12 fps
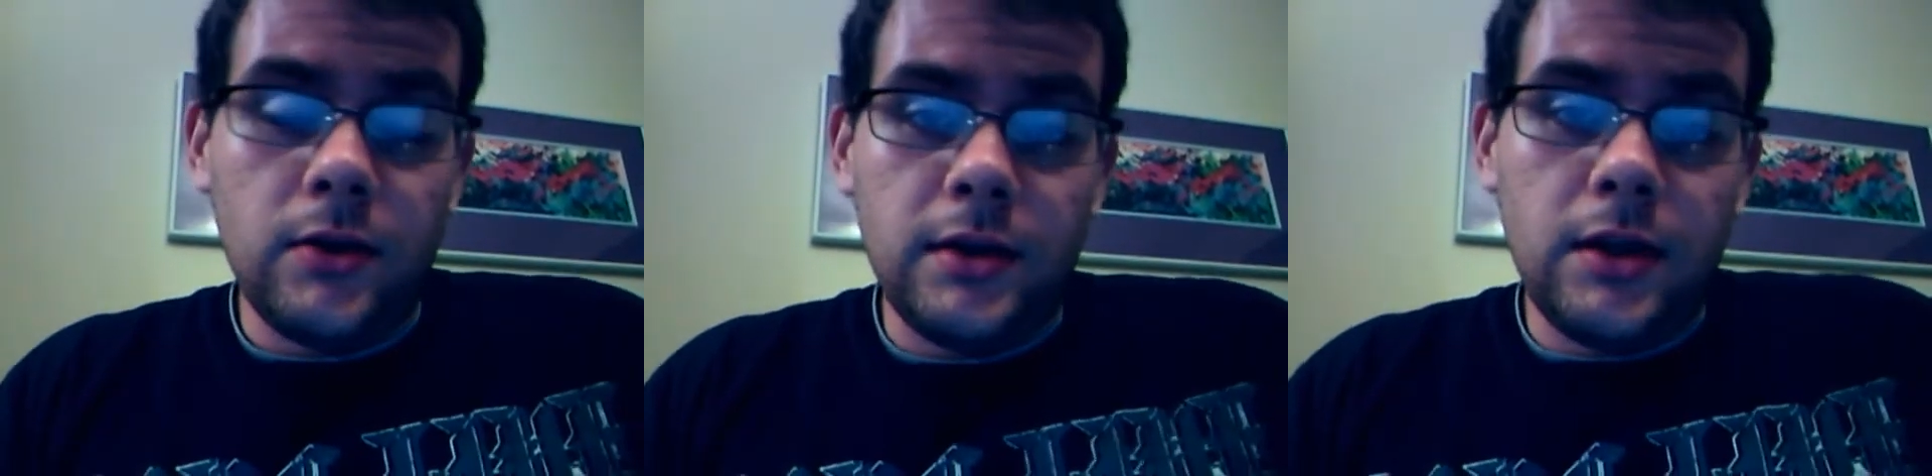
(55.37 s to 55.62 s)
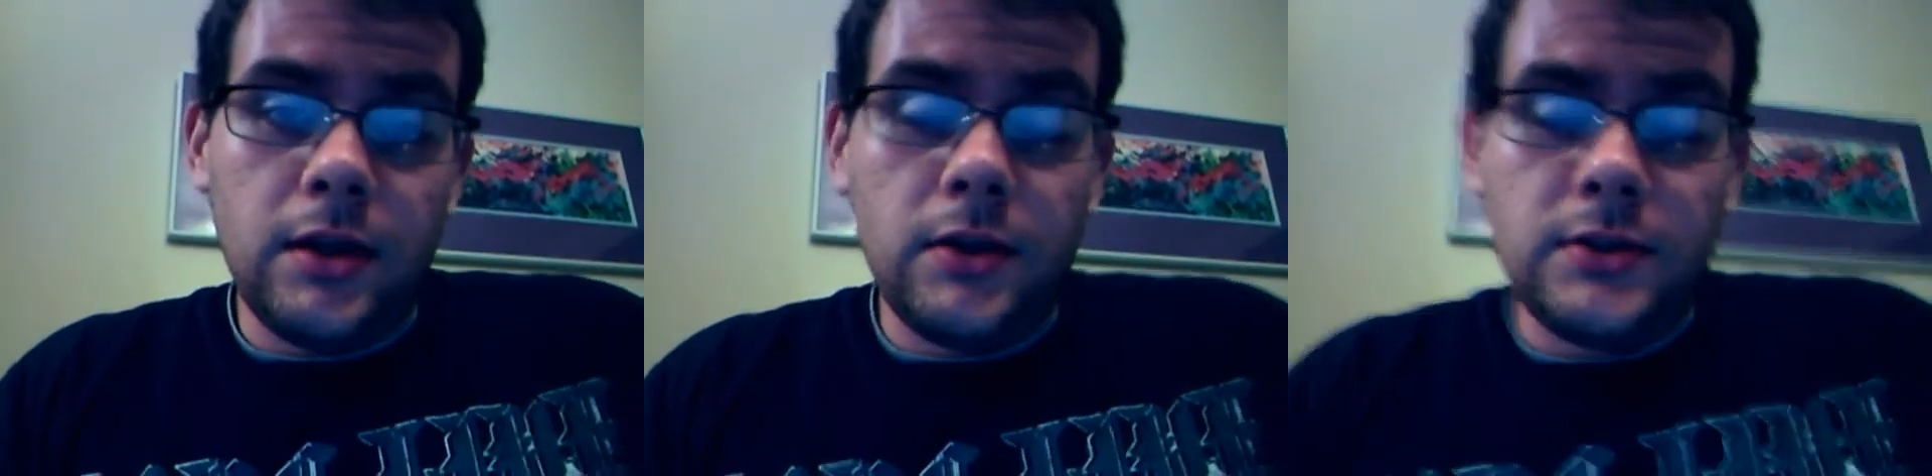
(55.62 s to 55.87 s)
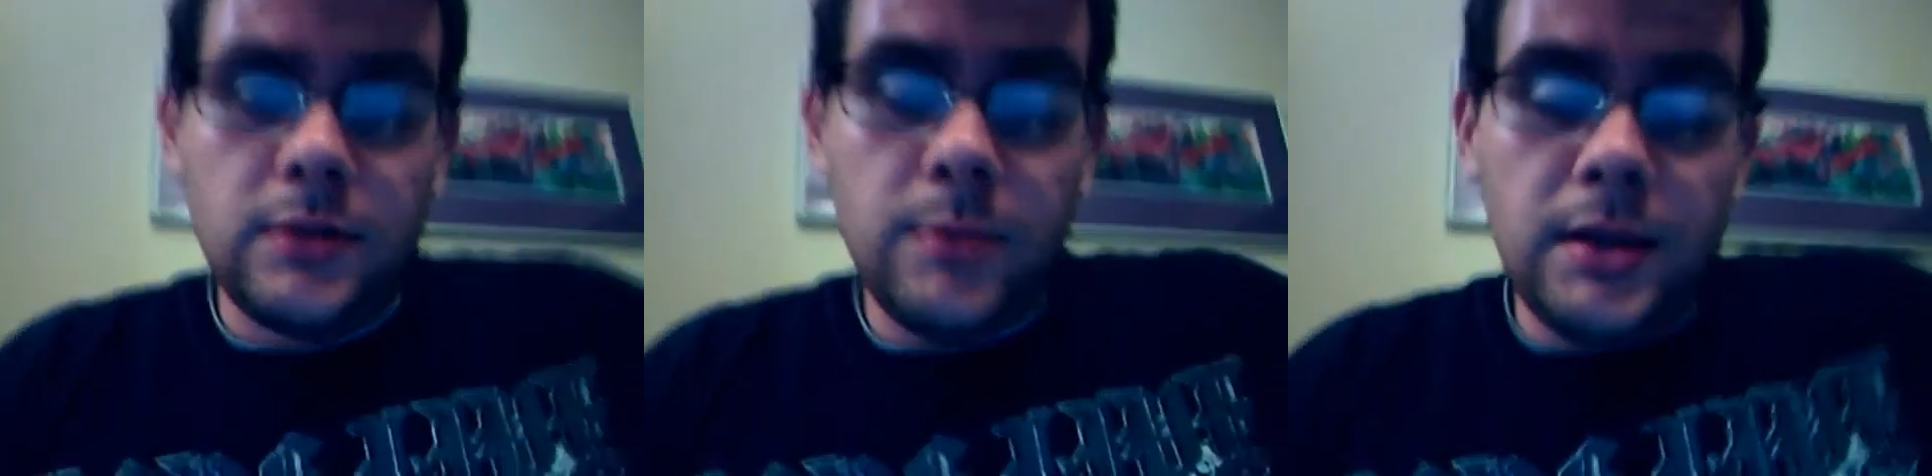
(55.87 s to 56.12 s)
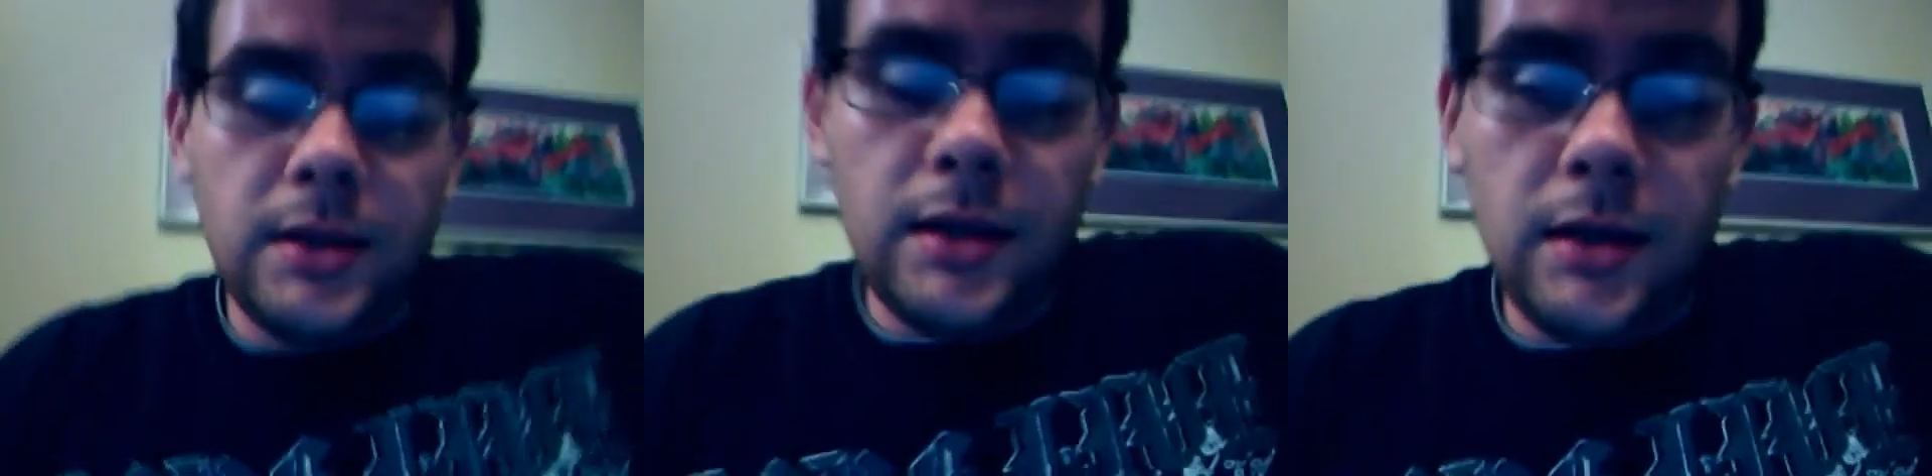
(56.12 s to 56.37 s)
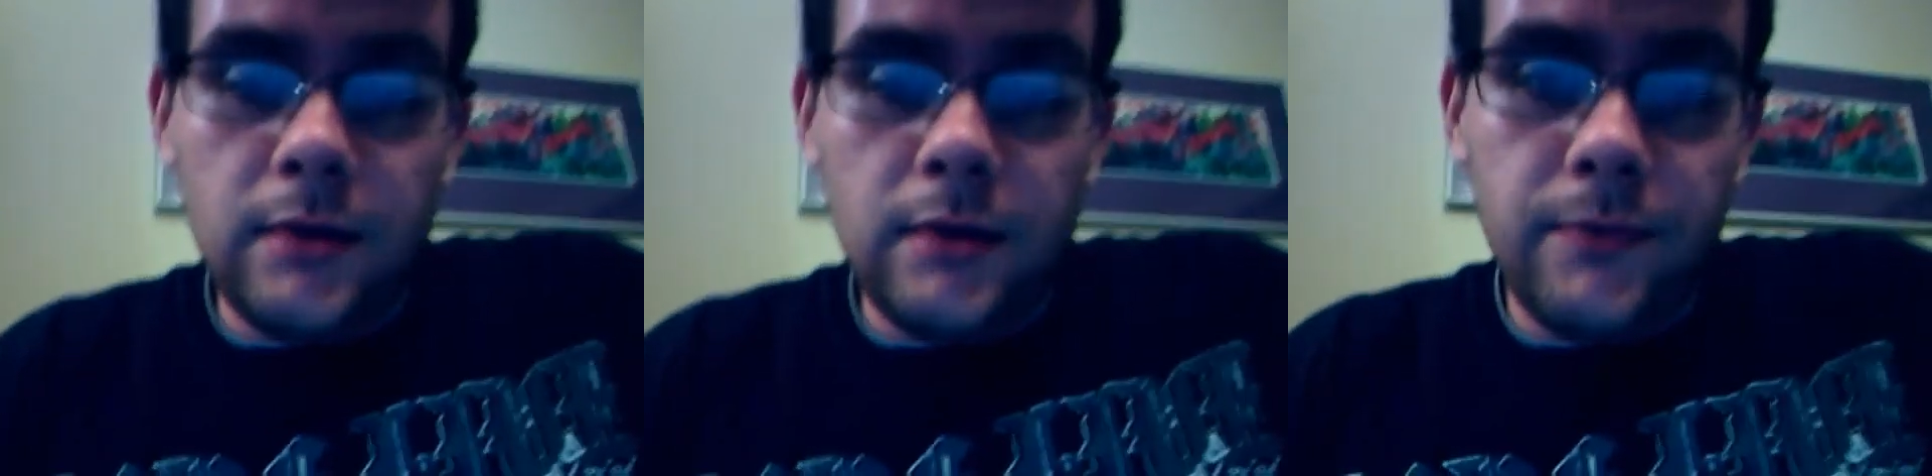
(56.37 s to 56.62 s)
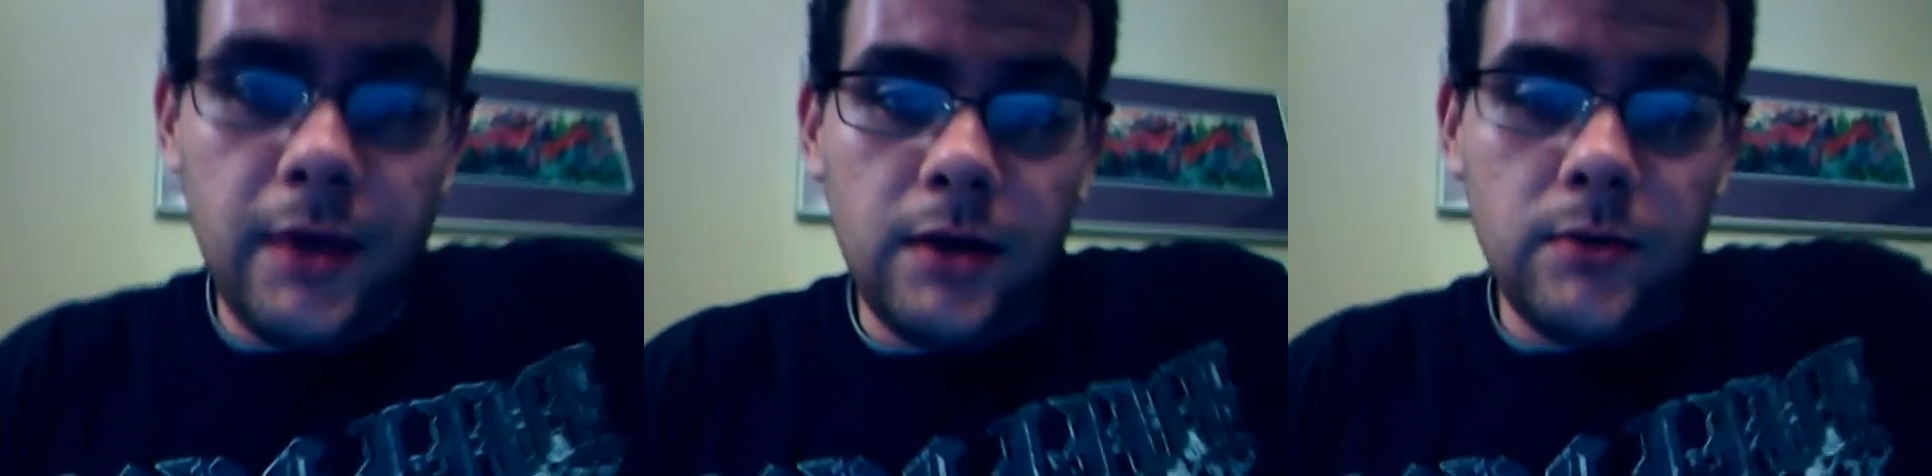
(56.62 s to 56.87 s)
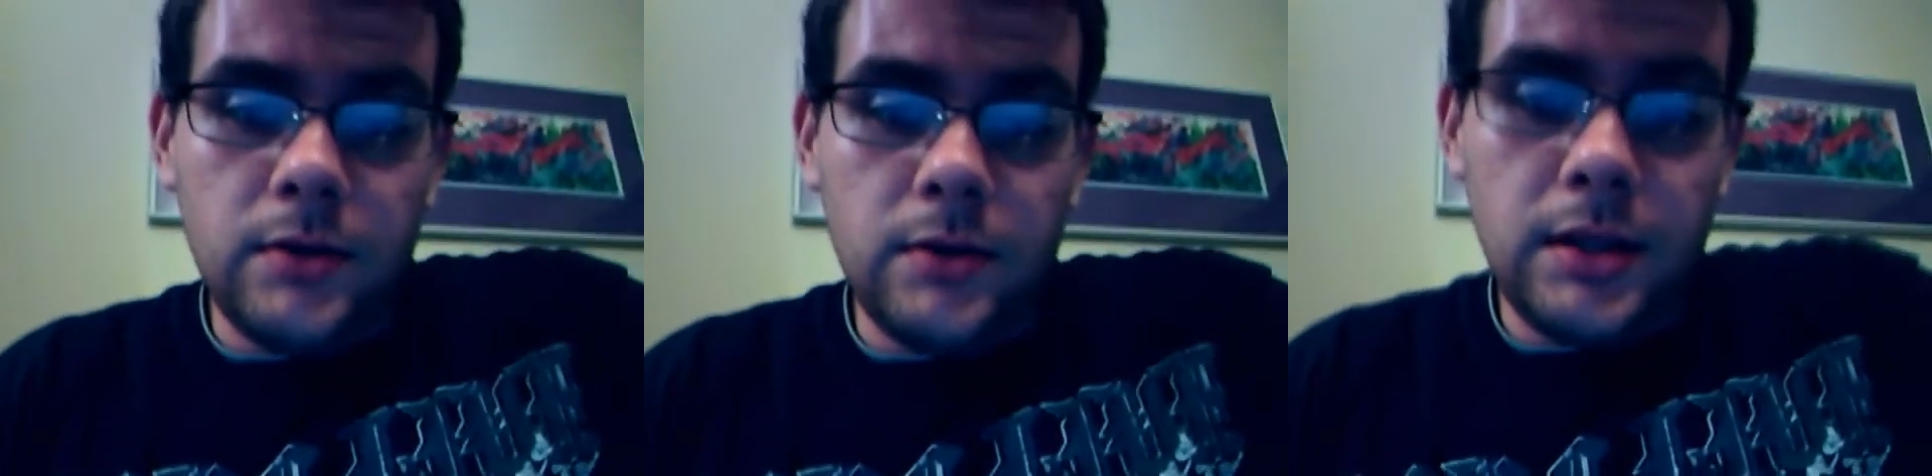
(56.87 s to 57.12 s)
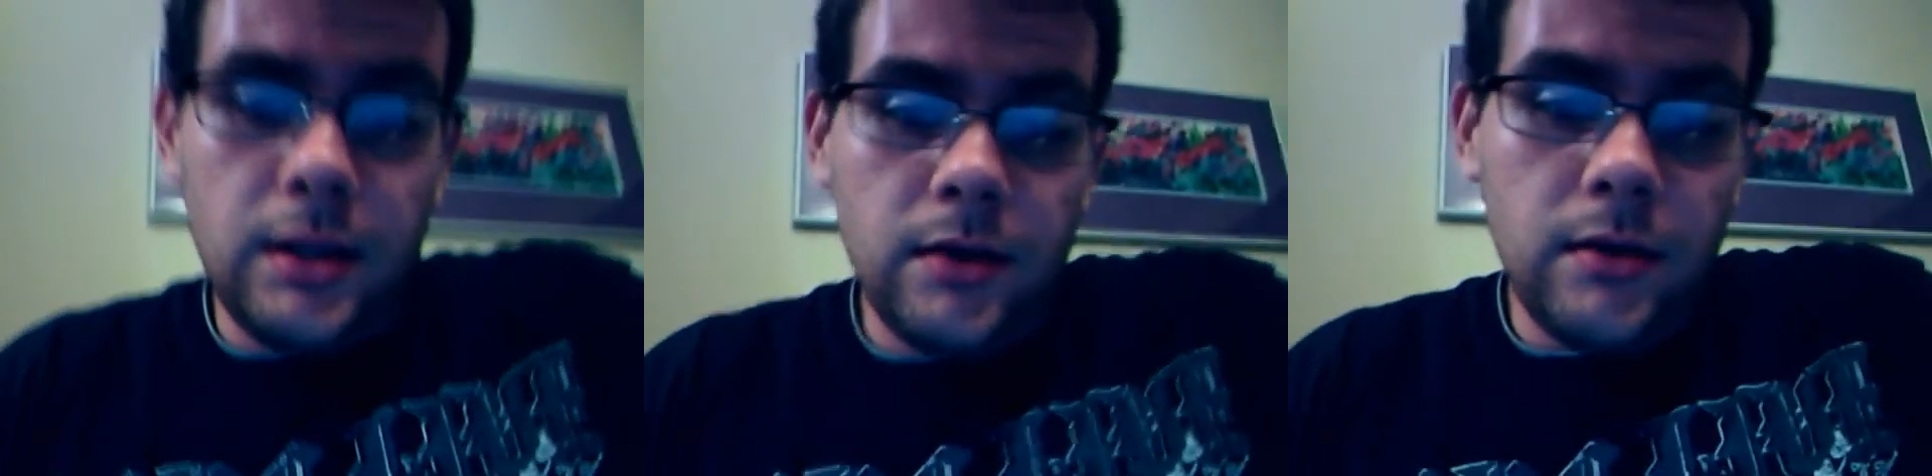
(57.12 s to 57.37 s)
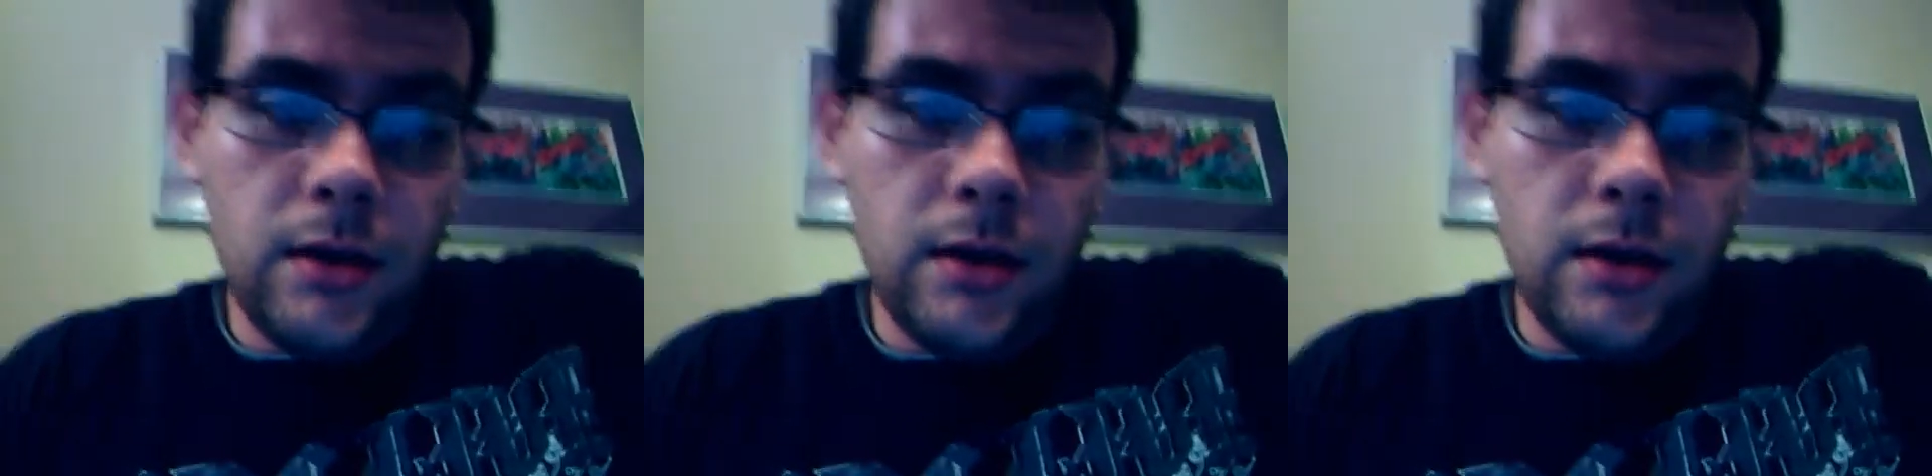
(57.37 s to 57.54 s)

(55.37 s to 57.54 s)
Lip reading: It also can be found in